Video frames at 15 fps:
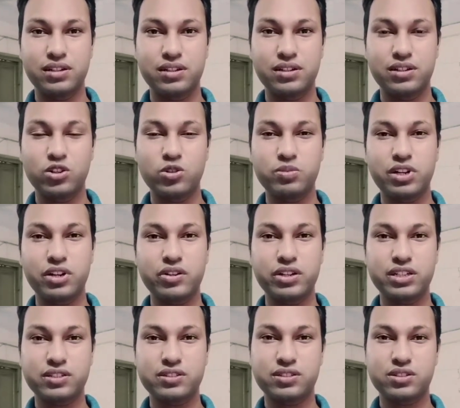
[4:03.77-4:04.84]
Loop
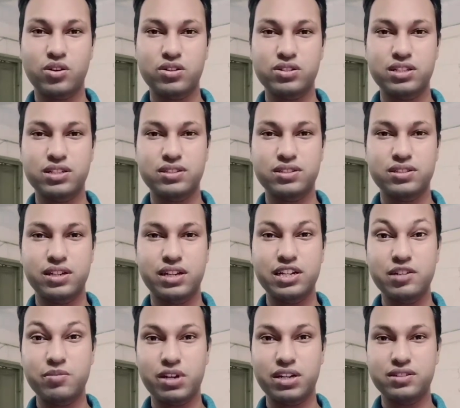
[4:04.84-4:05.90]
diuretics causes
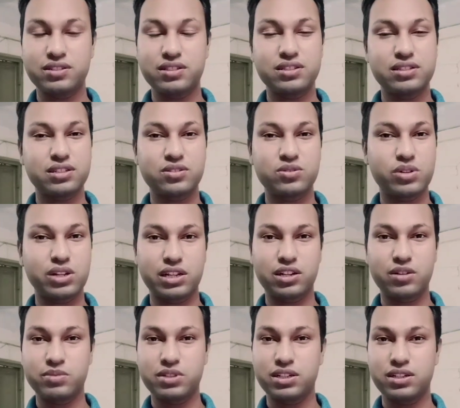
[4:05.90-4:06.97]
edema and cystic swelling of
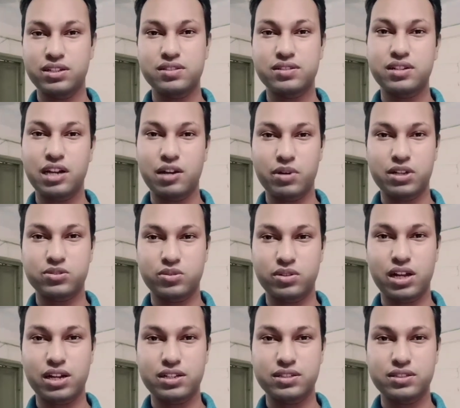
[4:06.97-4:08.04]
the stria
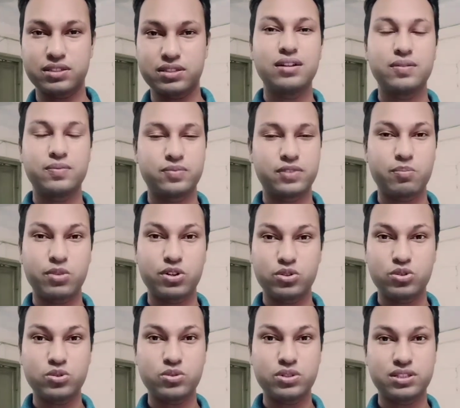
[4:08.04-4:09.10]
vascularis. Number
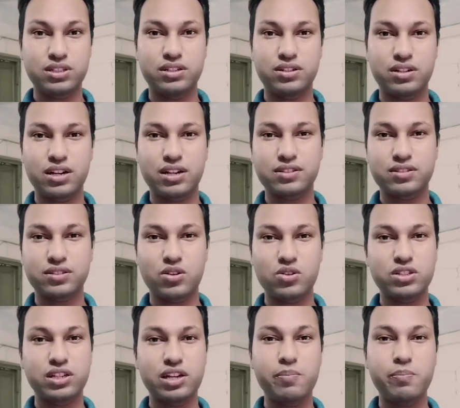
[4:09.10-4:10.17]
two is the drugs causing
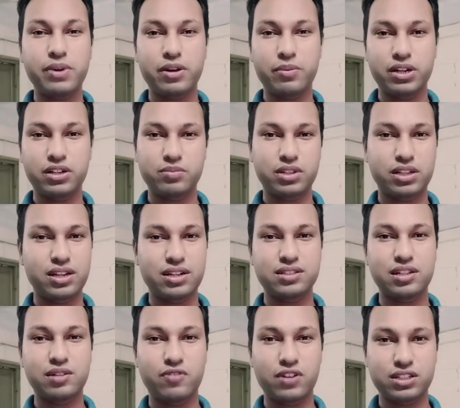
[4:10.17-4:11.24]
impairment of the hair cell
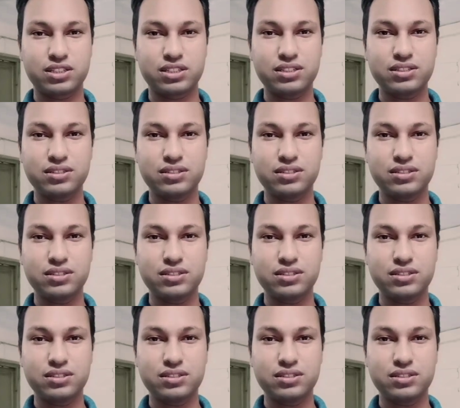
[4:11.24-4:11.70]
function.